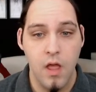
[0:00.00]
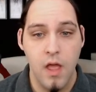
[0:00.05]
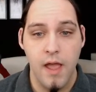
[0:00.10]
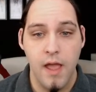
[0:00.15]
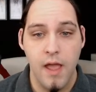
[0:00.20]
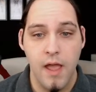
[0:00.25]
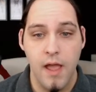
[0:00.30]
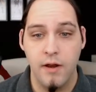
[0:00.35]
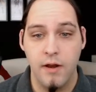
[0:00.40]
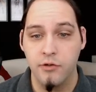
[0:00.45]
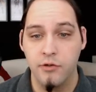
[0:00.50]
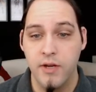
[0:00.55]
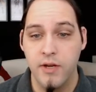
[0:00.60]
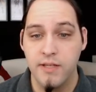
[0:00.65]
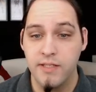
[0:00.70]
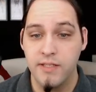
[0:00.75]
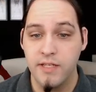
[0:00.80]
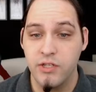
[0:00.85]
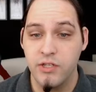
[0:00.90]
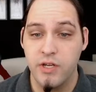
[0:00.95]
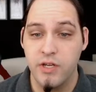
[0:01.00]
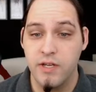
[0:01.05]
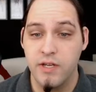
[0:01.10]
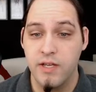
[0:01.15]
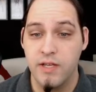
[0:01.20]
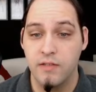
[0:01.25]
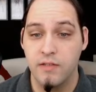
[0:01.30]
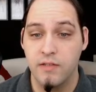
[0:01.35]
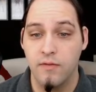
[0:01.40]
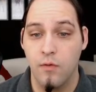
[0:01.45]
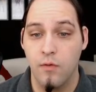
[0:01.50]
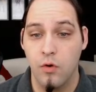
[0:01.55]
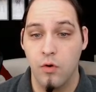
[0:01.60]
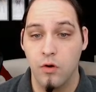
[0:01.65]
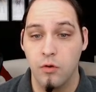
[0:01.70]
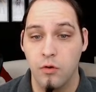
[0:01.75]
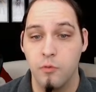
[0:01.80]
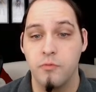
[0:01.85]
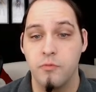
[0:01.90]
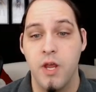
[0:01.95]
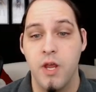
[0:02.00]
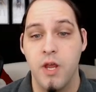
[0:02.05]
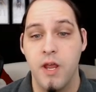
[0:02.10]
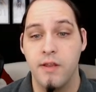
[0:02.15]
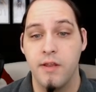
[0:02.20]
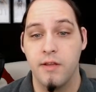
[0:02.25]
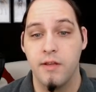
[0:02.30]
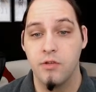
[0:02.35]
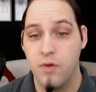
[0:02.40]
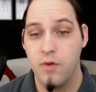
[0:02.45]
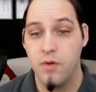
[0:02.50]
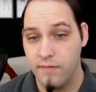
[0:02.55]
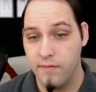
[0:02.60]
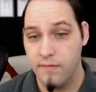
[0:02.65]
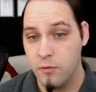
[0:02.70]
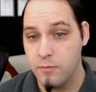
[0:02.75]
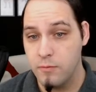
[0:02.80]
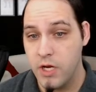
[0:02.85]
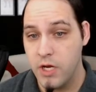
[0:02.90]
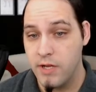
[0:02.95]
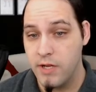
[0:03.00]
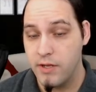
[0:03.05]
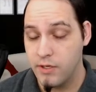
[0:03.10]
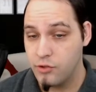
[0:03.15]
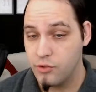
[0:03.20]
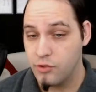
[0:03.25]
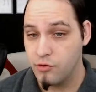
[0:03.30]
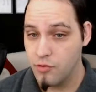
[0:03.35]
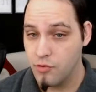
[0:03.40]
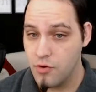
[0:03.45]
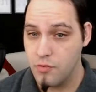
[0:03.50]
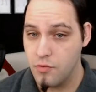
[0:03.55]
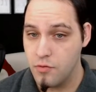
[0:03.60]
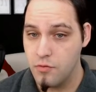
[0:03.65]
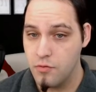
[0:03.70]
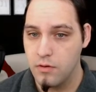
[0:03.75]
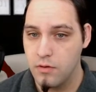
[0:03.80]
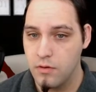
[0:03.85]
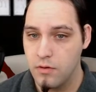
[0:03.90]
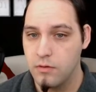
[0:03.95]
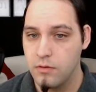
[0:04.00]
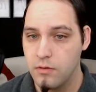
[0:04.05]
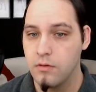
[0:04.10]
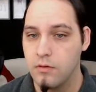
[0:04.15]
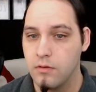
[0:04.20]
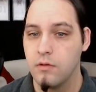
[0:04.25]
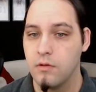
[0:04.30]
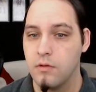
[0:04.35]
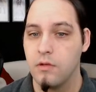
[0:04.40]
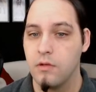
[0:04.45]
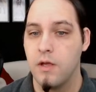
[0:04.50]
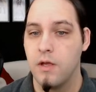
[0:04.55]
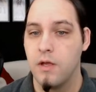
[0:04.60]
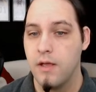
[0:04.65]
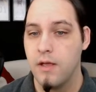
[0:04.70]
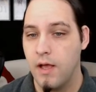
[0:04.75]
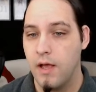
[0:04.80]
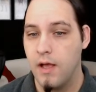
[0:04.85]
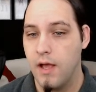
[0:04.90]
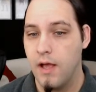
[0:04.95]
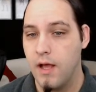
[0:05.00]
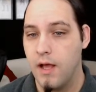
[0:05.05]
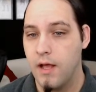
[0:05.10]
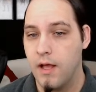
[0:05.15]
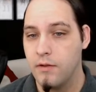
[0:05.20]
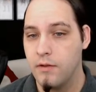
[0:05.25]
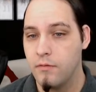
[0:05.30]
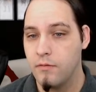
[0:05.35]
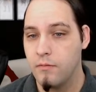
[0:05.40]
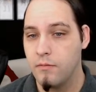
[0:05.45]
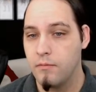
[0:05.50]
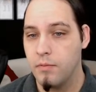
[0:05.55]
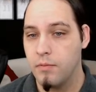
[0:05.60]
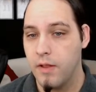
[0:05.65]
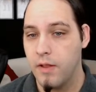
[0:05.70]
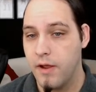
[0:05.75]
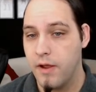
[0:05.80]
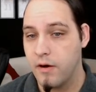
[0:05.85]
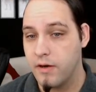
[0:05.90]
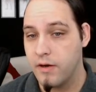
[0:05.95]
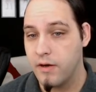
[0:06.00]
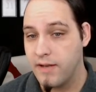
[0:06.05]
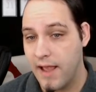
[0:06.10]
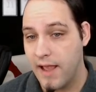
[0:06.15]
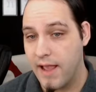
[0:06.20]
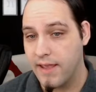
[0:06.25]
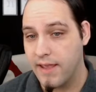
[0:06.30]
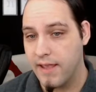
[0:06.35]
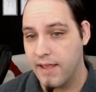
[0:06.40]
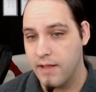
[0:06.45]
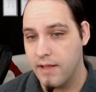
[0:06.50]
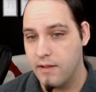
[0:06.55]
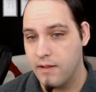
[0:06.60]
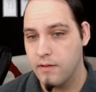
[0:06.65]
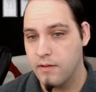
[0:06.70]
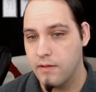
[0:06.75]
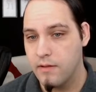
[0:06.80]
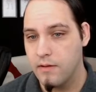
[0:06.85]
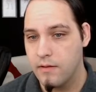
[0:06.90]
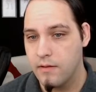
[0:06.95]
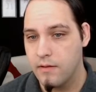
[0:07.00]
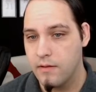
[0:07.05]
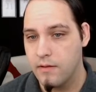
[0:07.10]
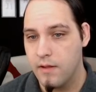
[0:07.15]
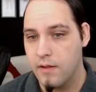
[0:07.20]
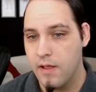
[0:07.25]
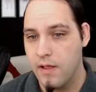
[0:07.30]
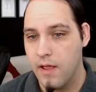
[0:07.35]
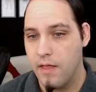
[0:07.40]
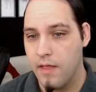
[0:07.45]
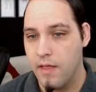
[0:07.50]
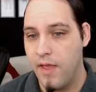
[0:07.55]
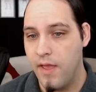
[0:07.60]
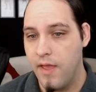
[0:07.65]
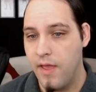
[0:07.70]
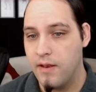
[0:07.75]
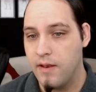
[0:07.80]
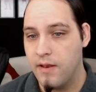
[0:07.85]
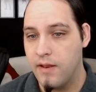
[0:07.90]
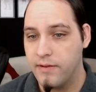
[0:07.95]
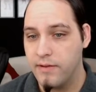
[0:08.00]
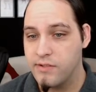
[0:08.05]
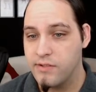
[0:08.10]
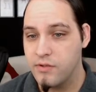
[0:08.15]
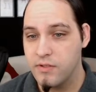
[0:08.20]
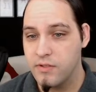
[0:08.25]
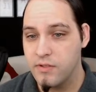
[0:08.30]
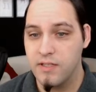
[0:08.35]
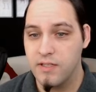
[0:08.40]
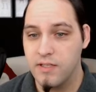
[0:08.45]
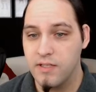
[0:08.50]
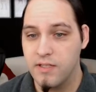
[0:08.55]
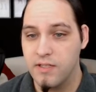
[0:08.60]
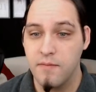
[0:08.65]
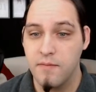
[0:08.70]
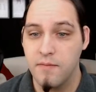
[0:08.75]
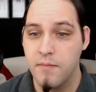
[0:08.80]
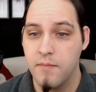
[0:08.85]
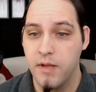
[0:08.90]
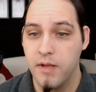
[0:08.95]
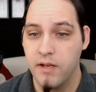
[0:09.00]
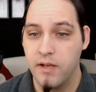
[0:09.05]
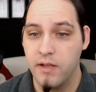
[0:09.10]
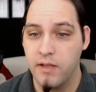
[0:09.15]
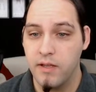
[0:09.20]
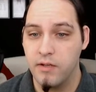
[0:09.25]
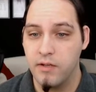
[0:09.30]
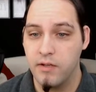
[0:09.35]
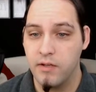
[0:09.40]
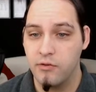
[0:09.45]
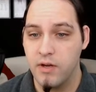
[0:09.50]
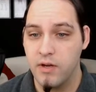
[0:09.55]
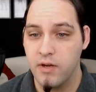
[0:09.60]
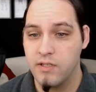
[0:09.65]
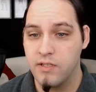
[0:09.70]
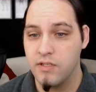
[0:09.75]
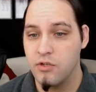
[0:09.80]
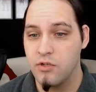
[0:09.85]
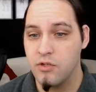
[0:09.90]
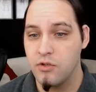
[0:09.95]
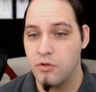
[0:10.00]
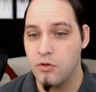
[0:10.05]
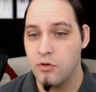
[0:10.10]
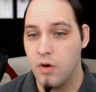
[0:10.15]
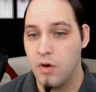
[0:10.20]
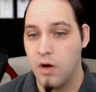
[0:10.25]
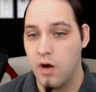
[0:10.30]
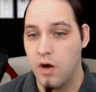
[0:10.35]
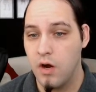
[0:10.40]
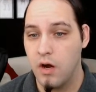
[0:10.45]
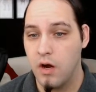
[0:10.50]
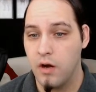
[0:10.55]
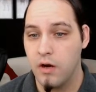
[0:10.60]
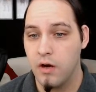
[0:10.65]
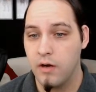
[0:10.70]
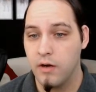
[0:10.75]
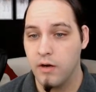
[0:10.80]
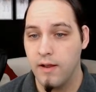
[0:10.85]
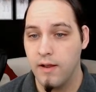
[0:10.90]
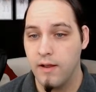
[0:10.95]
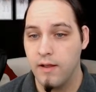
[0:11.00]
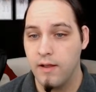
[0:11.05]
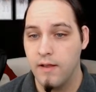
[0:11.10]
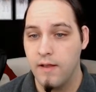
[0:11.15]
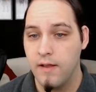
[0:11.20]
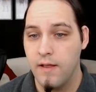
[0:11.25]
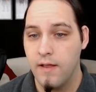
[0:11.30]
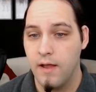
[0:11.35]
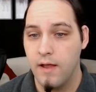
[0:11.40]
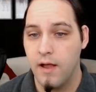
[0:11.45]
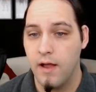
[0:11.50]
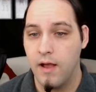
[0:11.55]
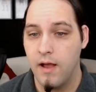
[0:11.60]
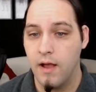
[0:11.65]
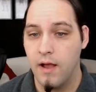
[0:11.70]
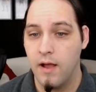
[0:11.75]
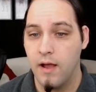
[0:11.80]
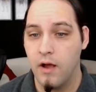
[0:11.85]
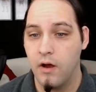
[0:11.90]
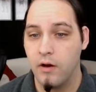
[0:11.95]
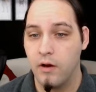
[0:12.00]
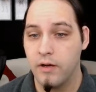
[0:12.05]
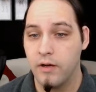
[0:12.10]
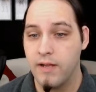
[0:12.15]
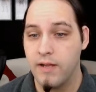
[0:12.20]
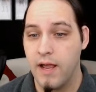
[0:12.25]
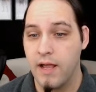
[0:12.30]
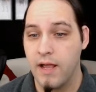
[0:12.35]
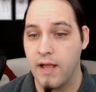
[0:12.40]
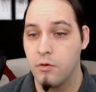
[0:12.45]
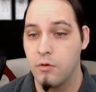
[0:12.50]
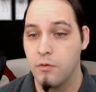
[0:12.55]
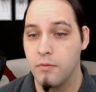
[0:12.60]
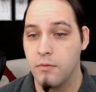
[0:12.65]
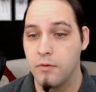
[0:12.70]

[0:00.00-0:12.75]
And our transition is for loop chanting. So if loop chanting is true, play our attack in. Then as soon as that's done, immediately a transition to our attack loop,